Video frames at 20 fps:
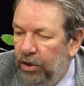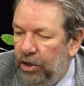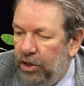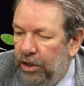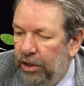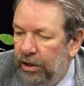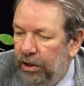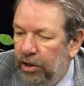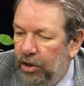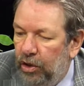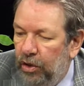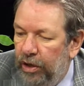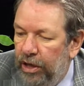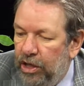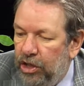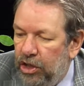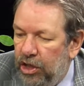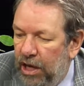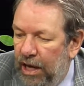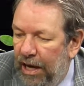in
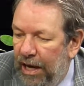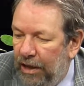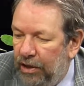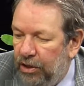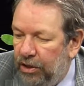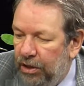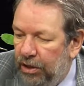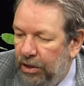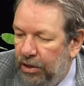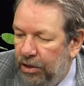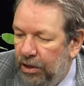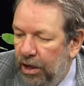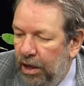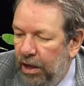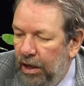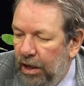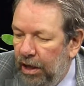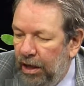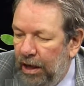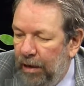increased taxes.
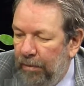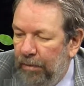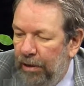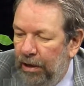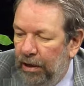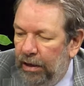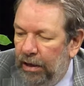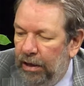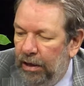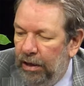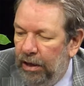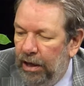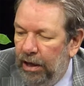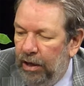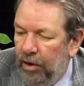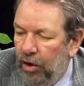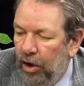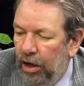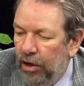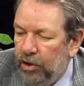
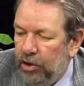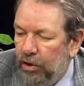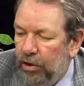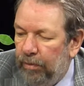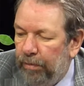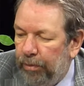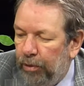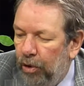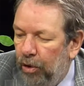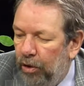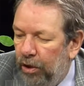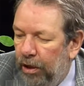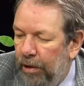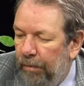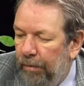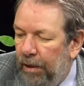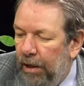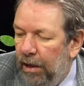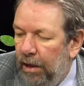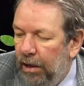And also the
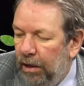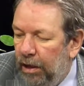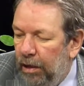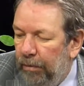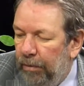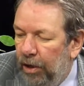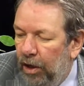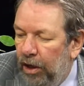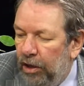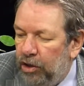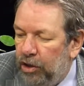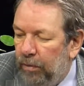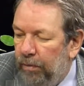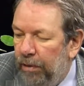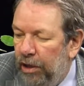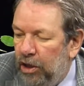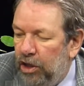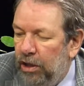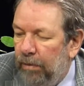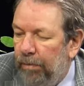program, let me also
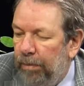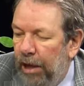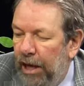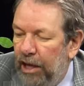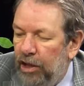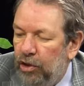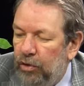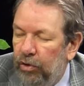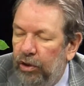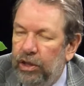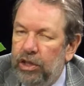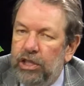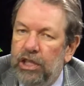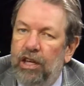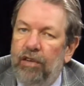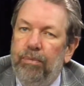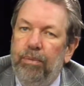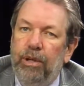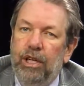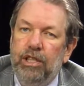mention, pays for
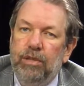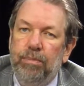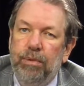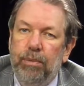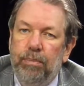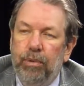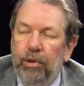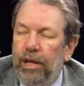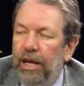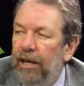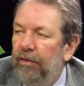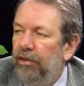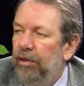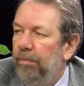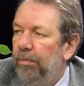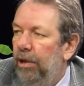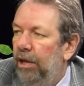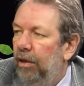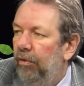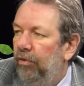itself because people have to
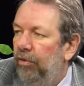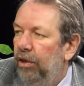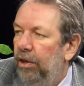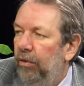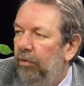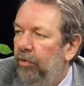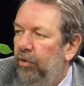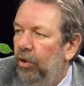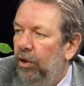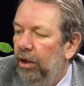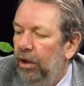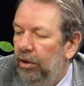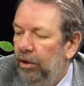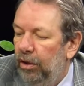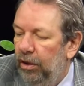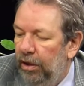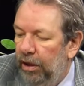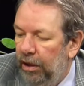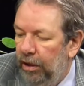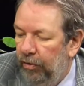pay a fee of
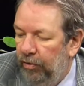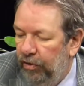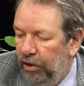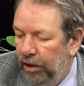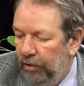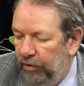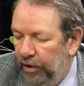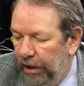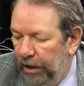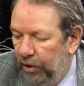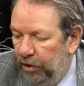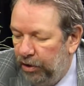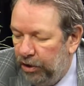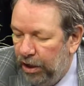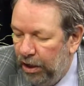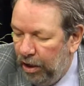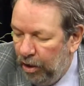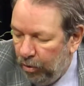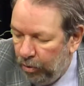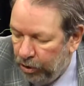$485,
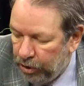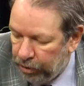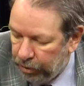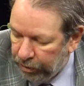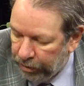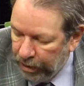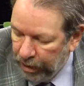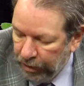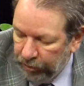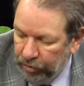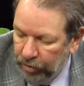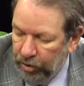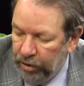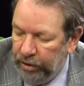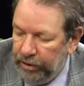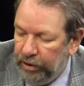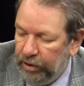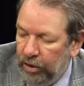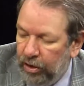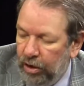which would cover
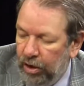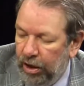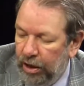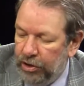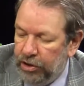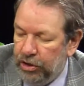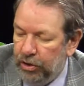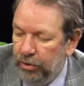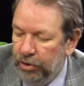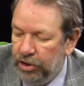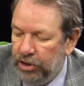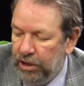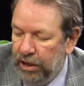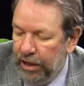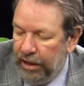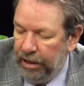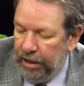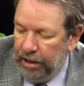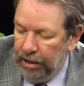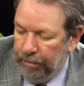all the costs. So it's
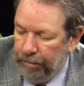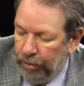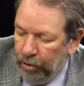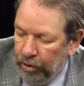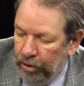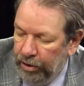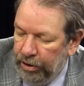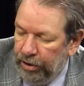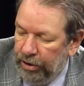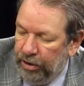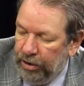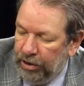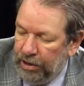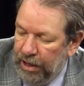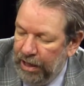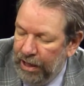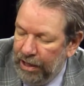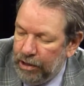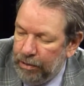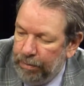not any burden to the
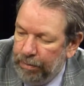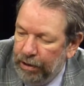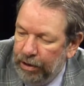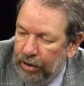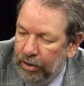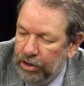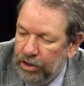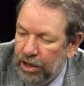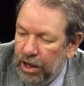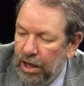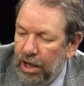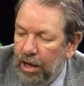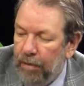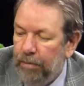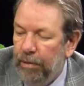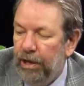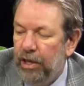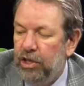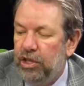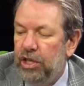taxpayers,
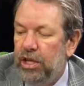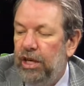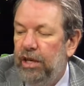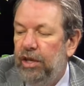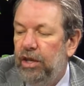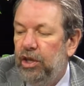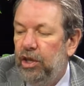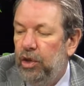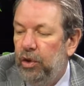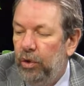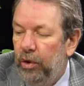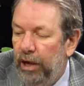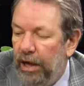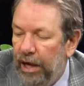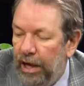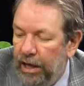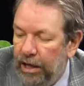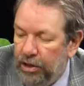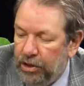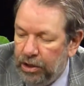but it's going to
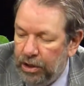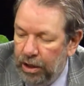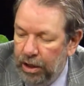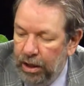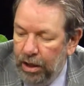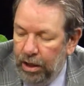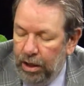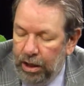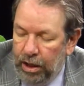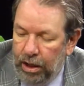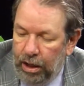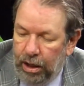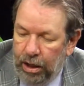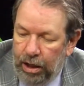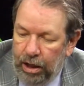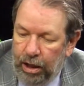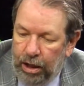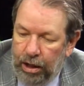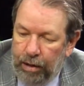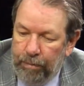create
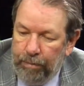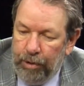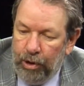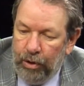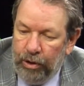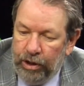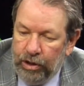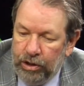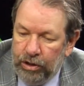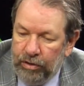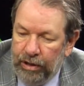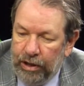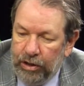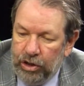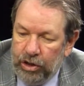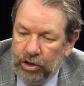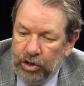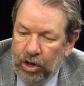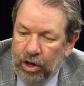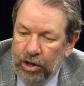billions of
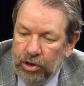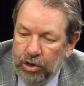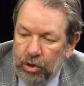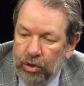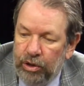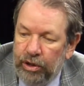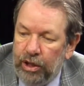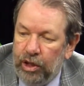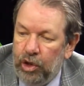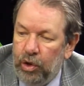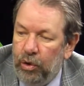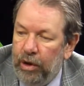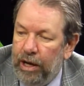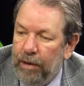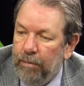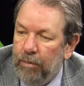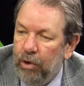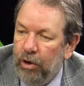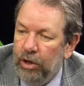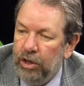dollars. It's also going to
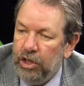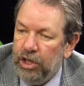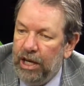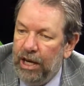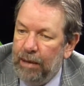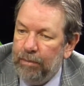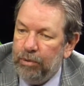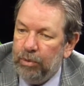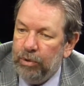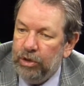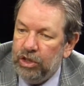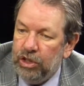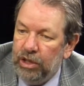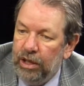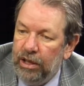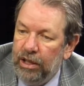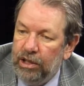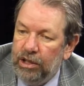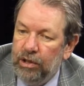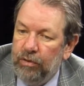create more jobs. What
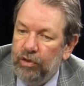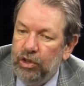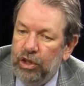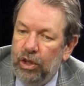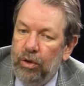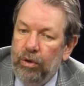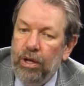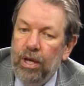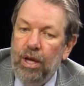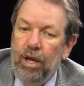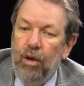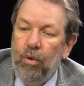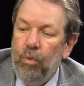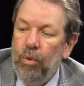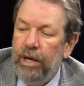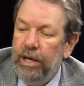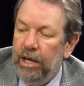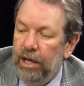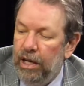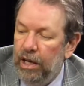studies have shown,
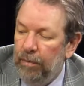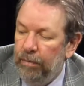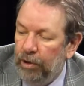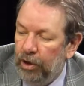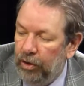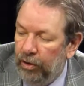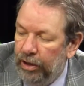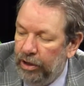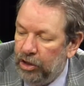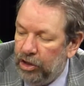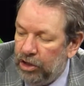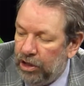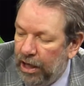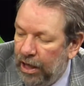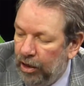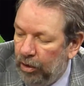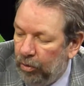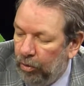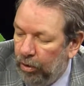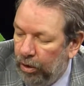when immigrants
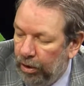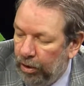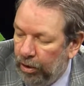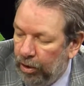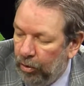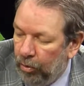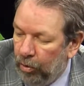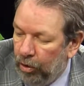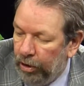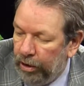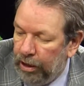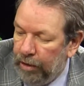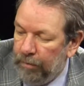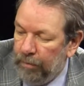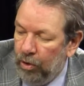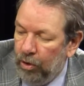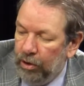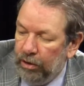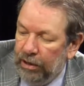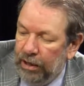start working
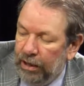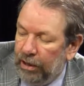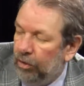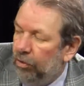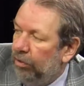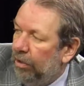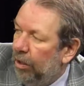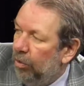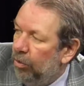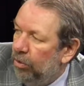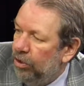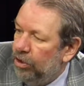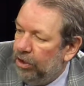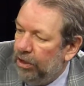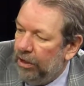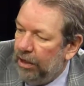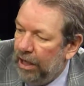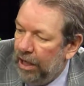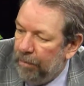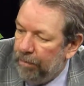more, and like what I will say,
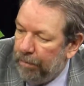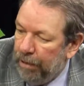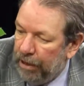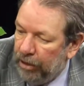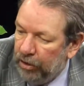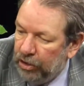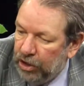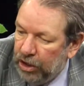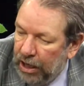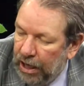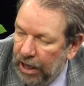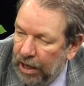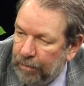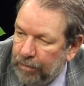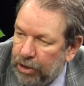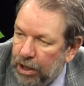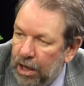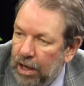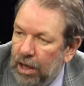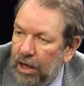get better
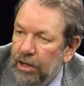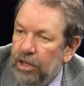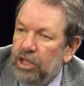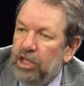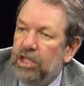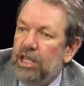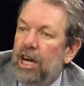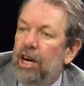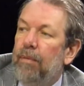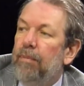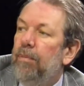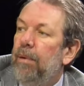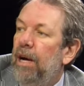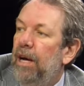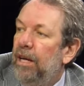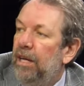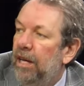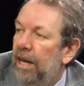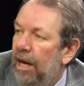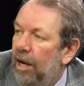jobs, they start
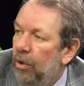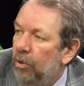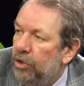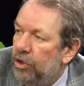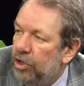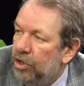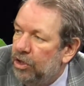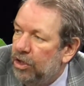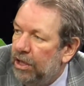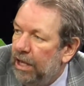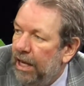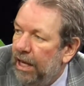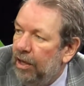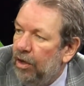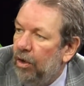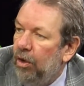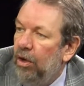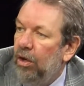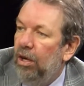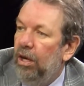buying houses, get
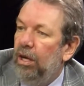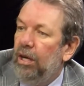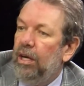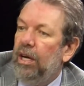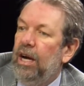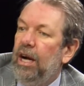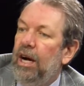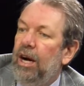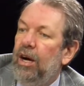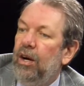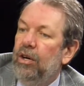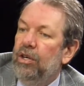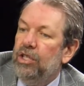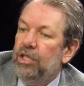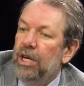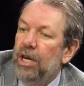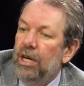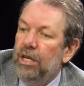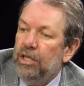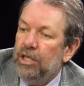cars,
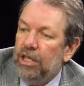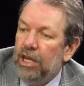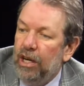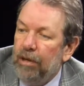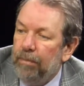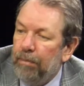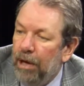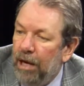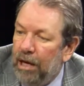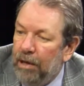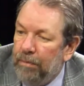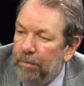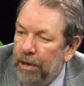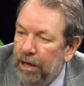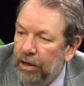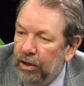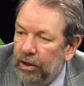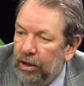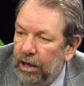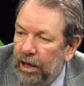start buying
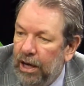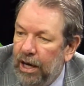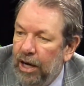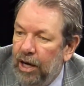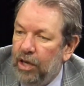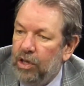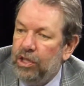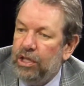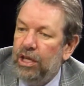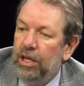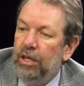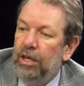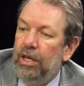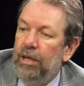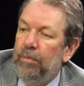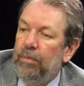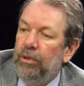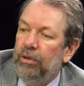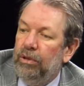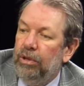better cars, are
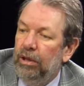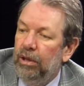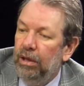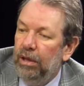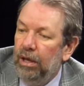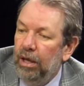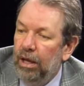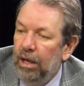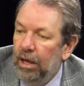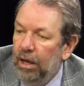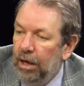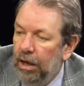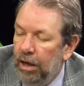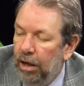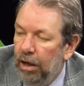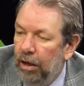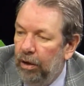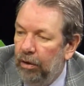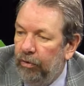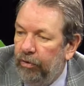able
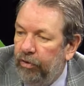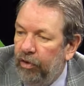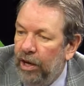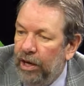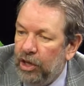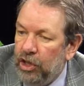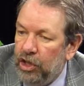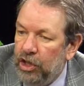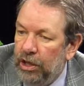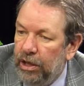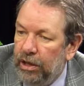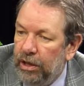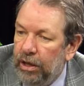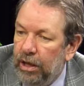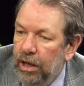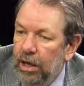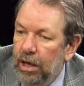to function